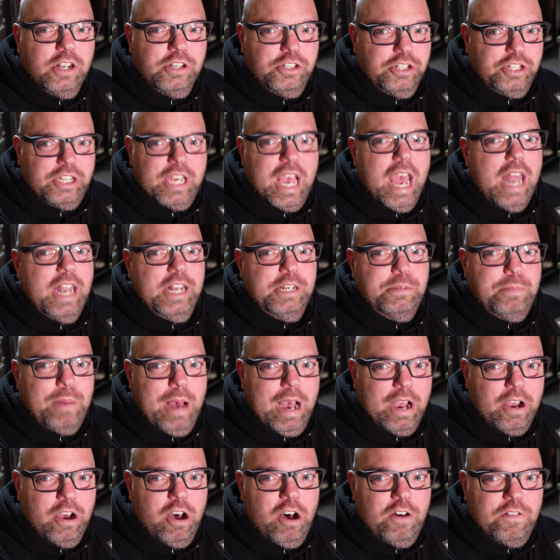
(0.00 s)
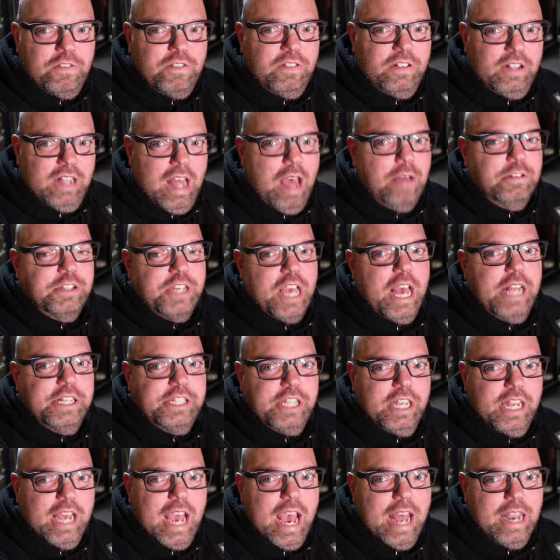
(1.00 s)
just get this bag off, let's get
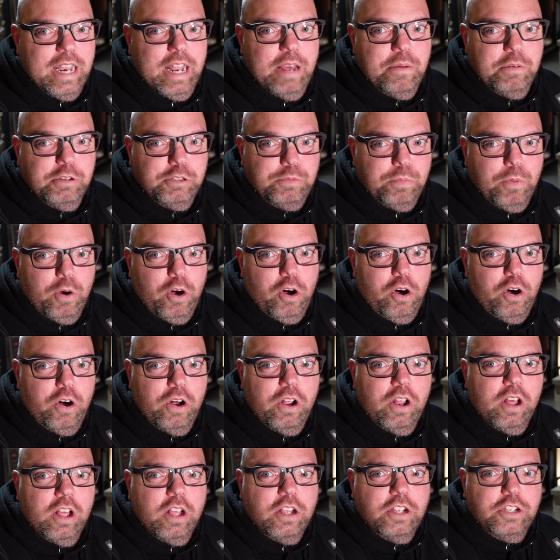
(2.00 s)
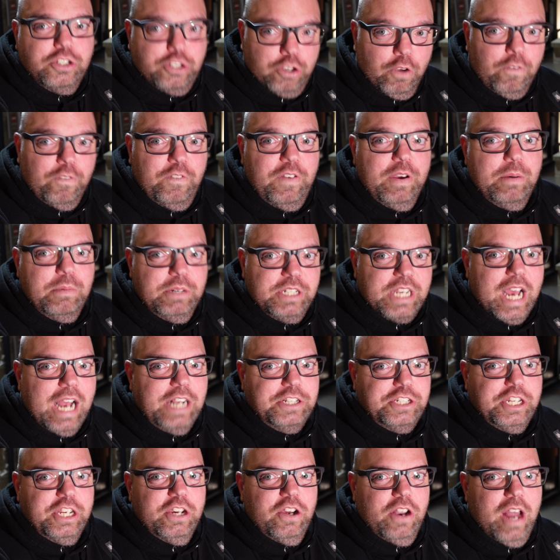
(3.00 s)
to the end. It was more, something was
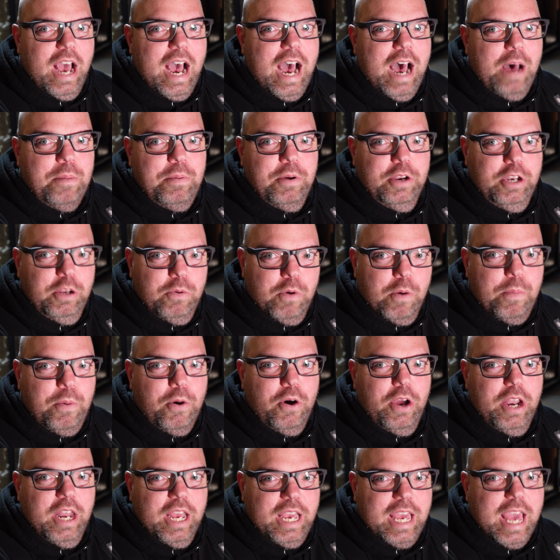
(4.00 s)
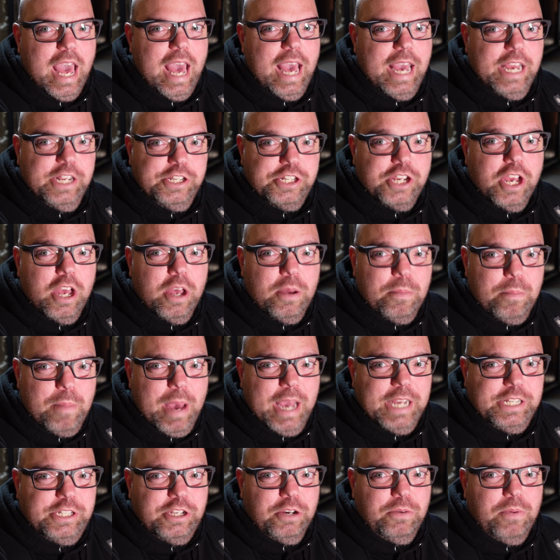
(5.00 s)
actually going to happen. You were put in a cage,
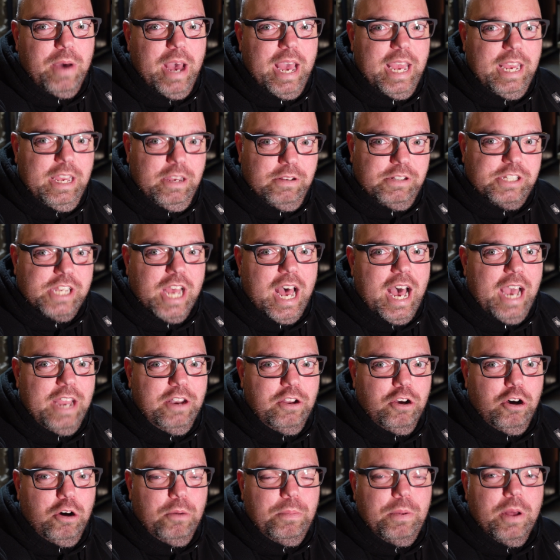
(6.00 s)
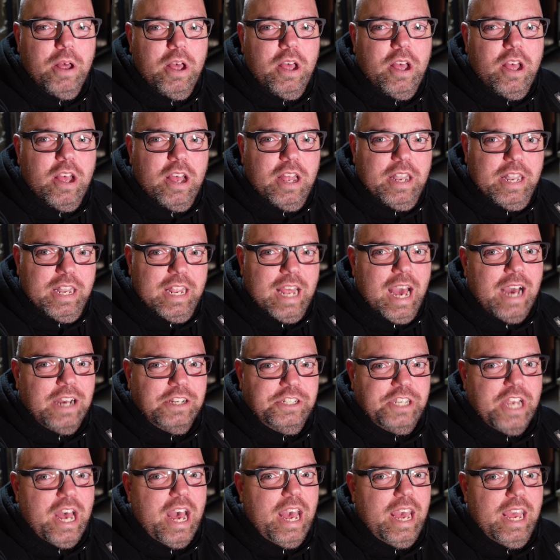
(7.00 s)
made to wait, you're tied up. The
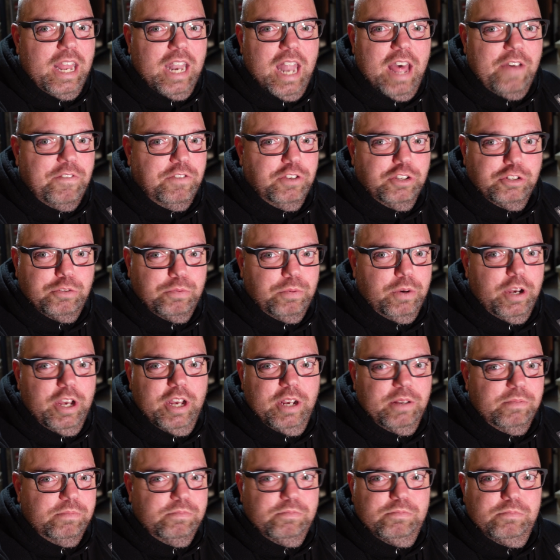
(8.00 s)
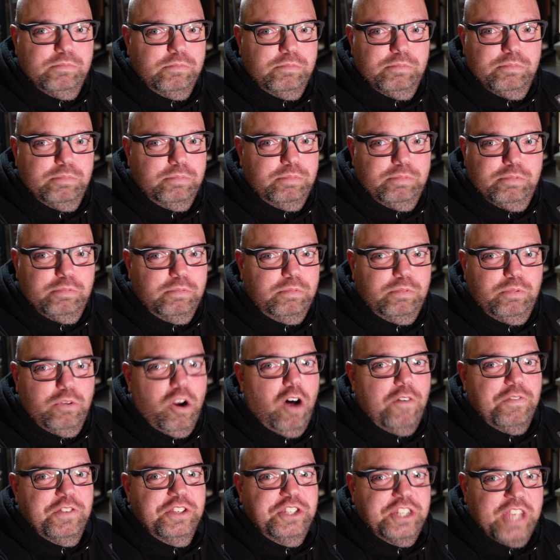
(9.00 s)
anxiety levels were
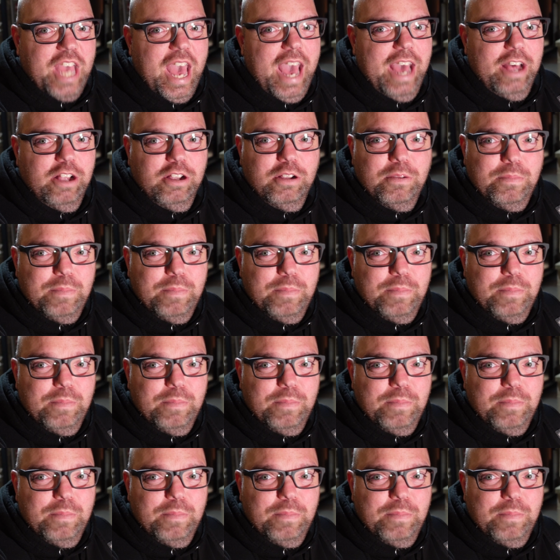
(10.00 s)
off the scale,